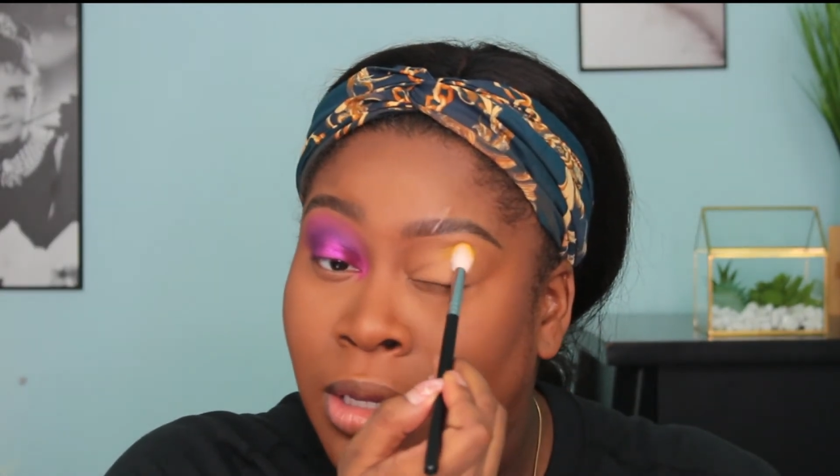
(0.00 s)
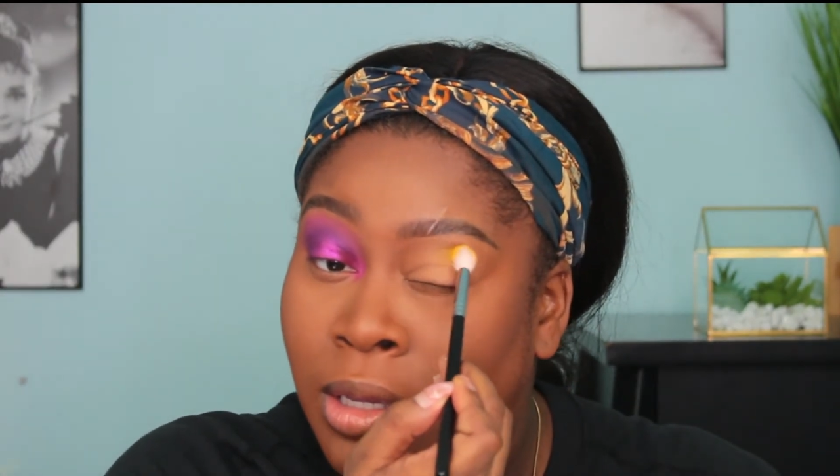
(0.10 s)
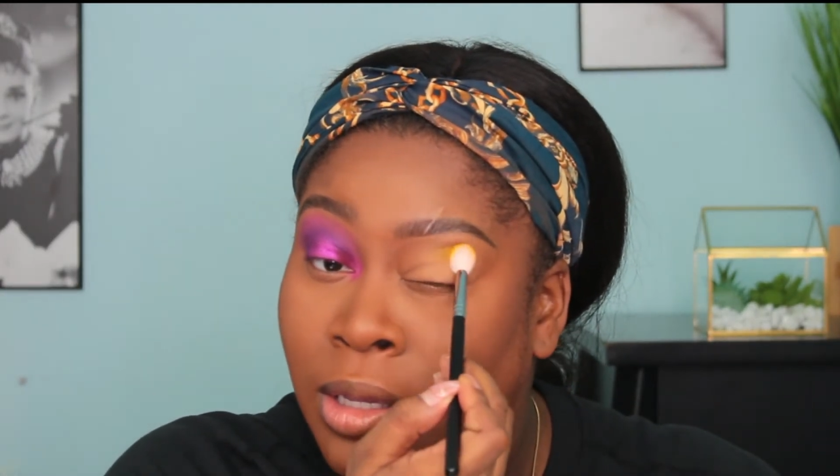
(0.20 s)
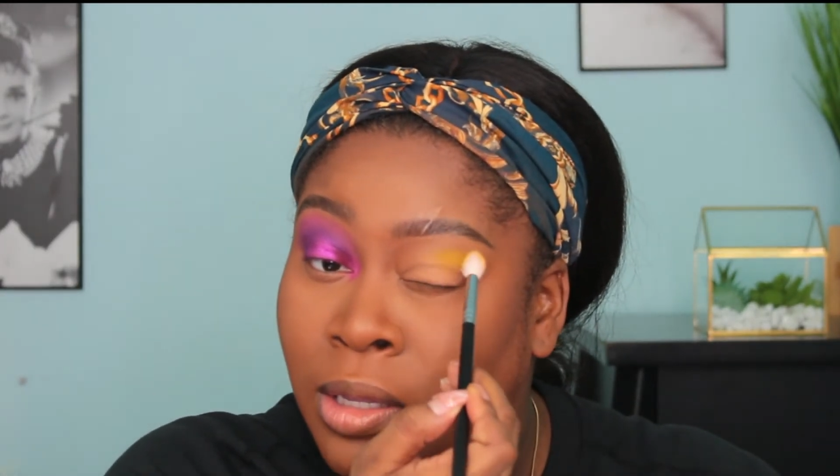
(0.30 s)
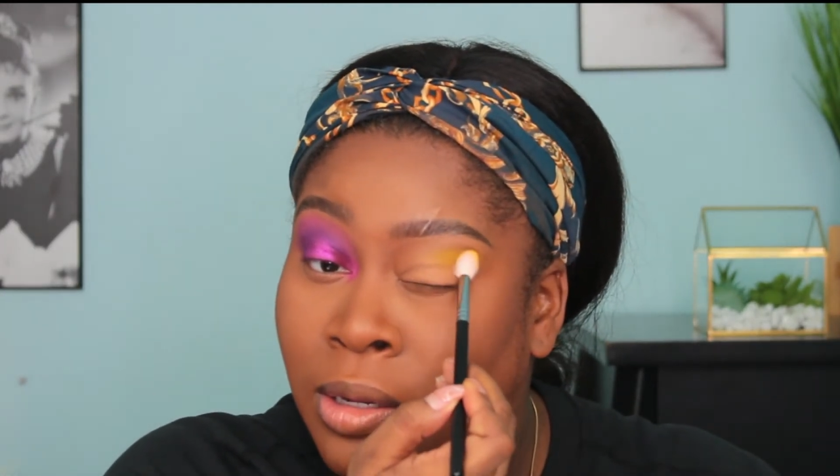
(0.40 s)

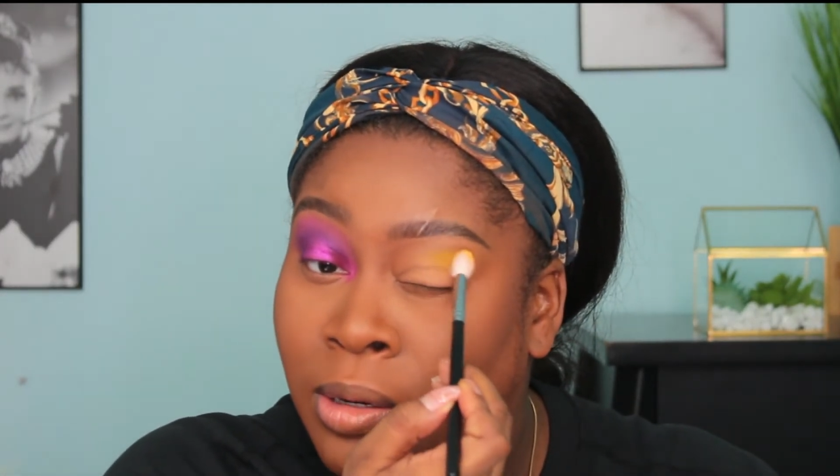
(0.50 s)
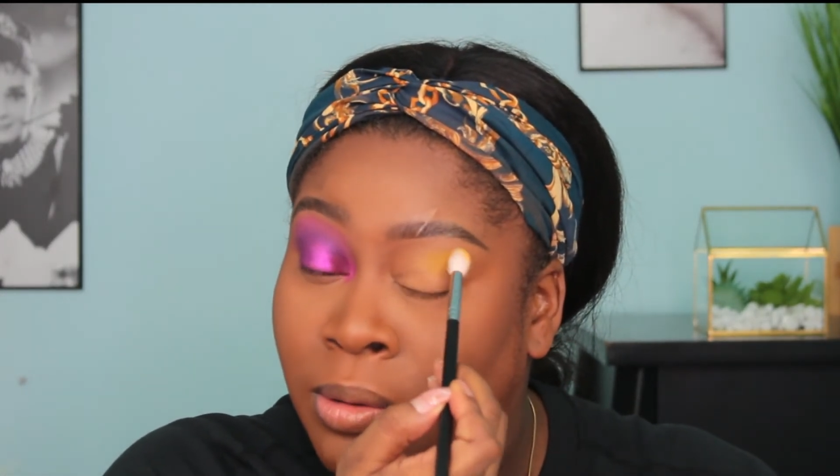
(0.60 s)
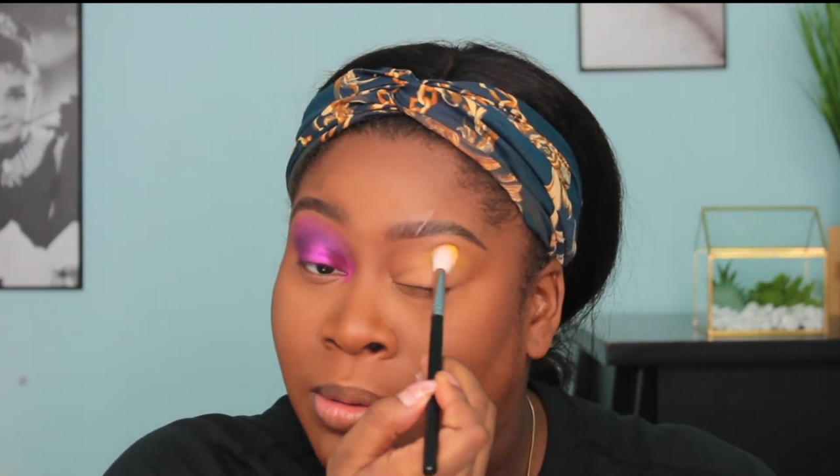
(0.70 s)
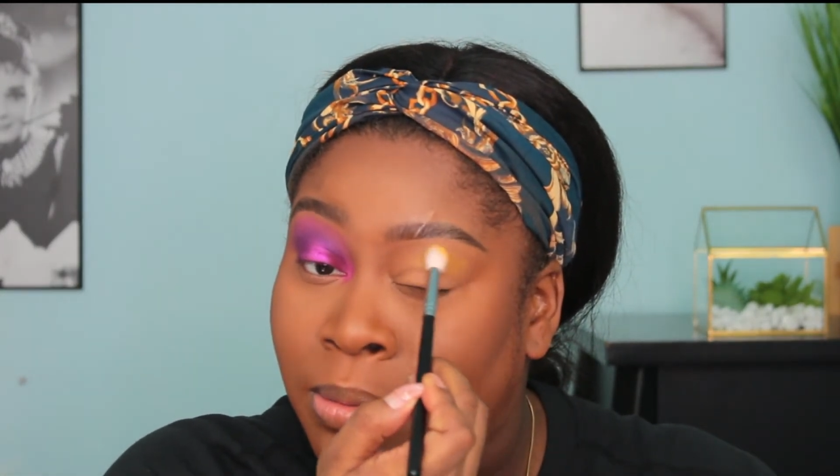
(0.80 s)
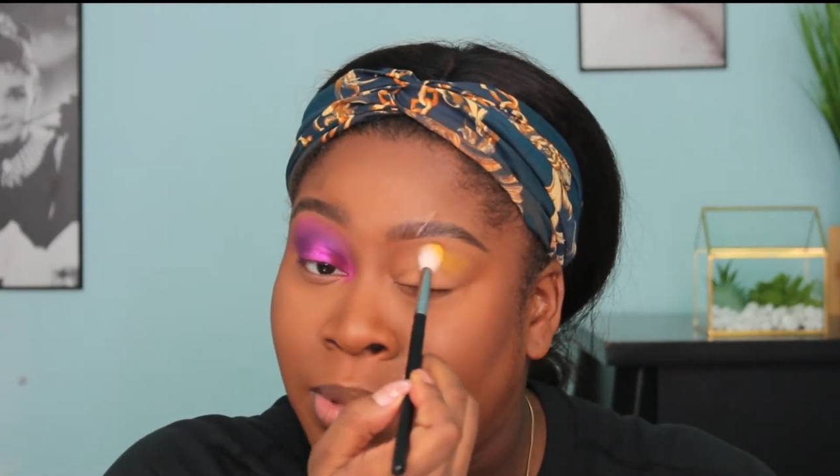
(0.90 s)

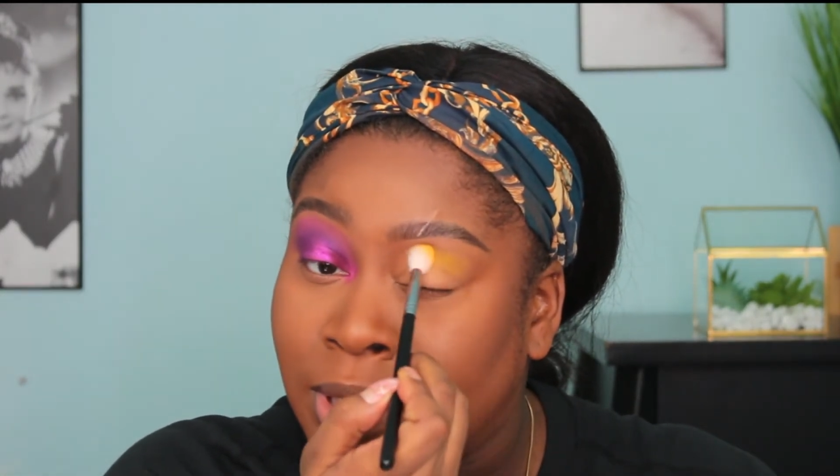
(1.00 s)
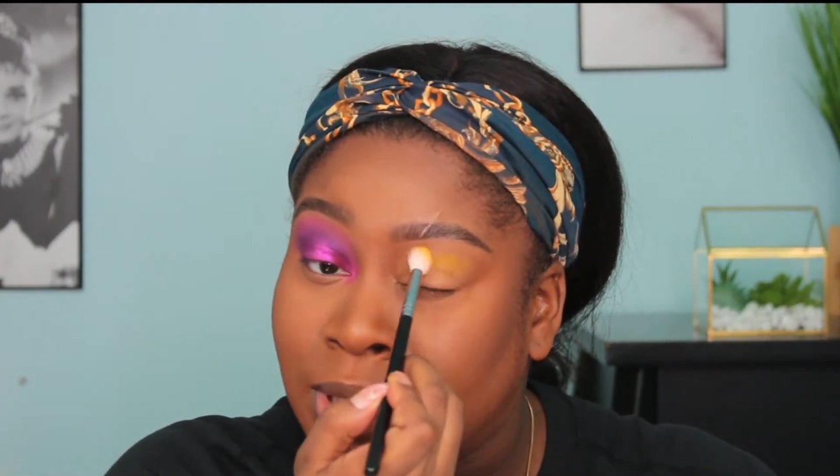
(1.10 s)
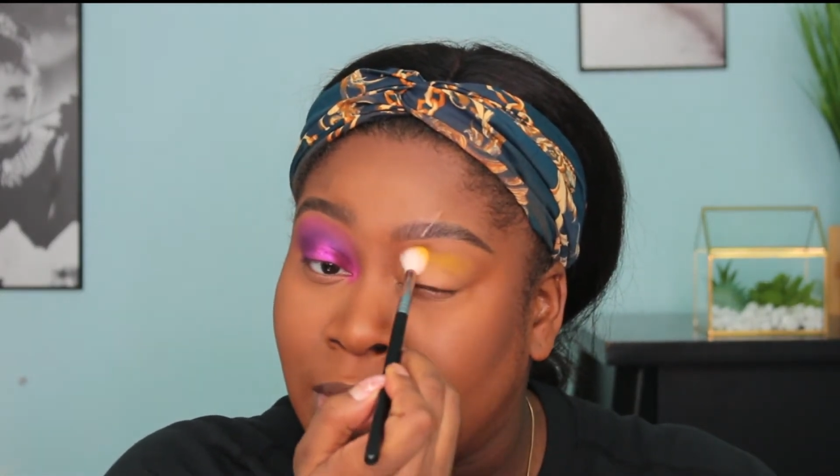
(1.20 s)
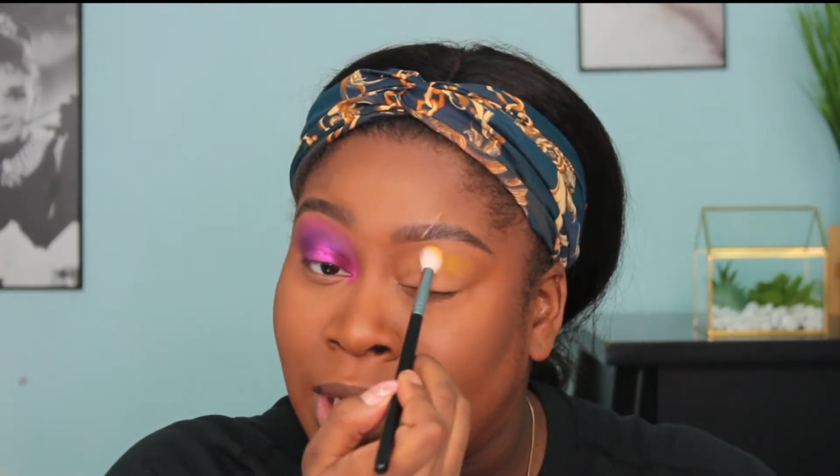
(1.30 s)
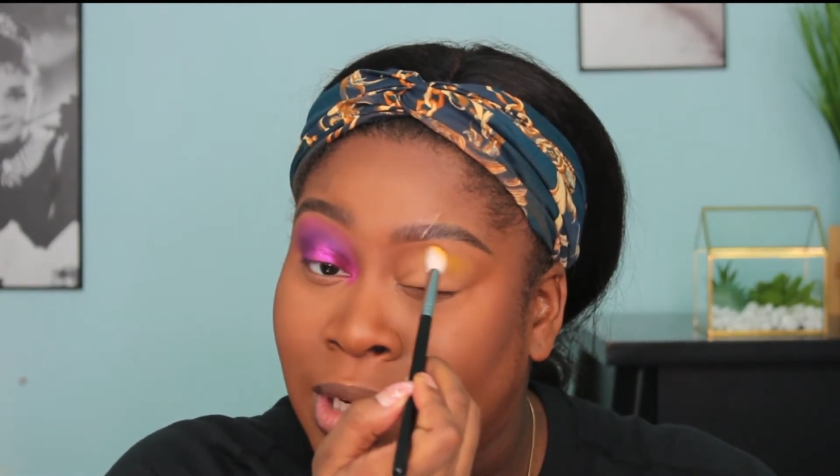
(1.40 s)
and
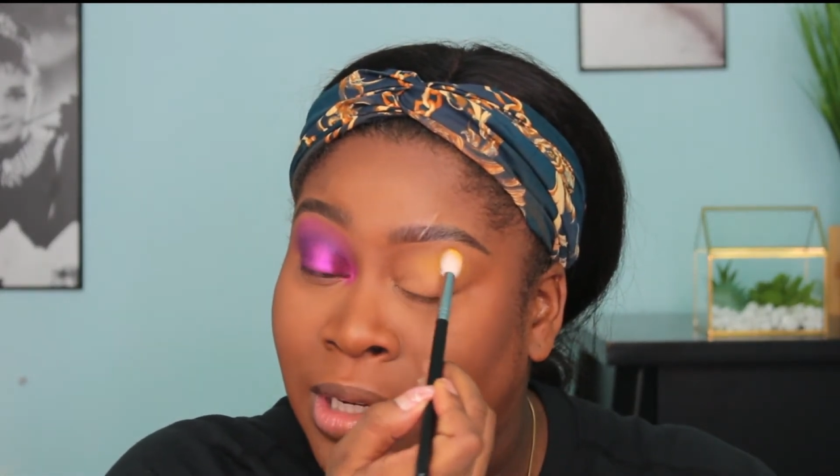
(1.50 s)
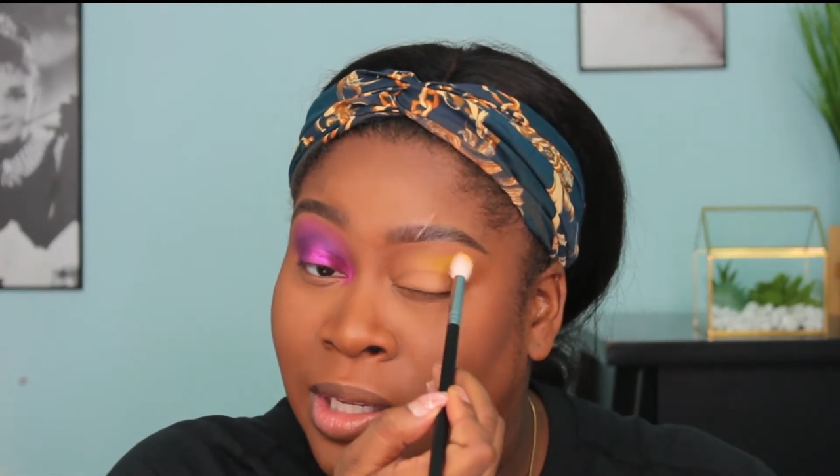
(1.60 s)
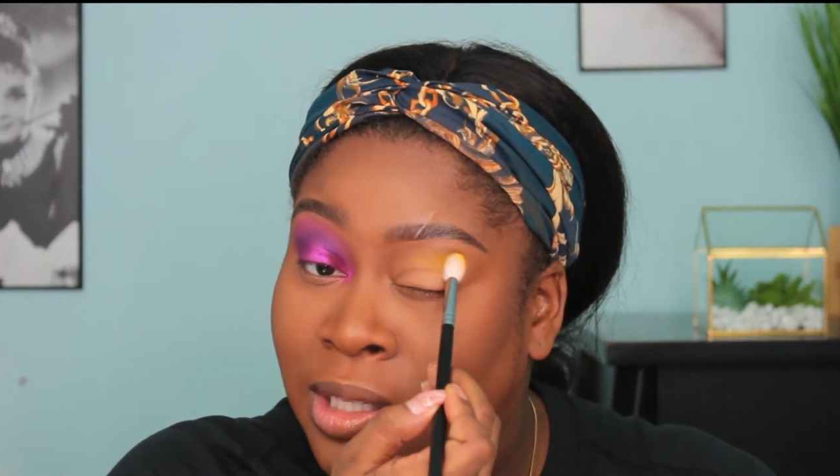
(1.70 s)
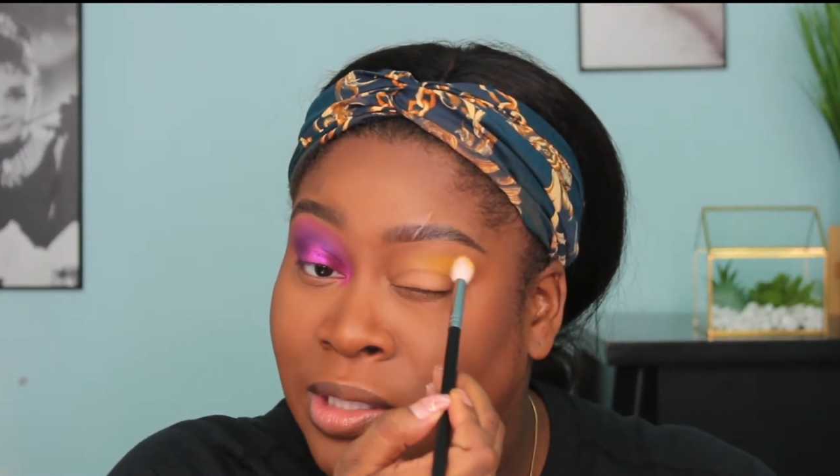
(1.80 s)
press that in like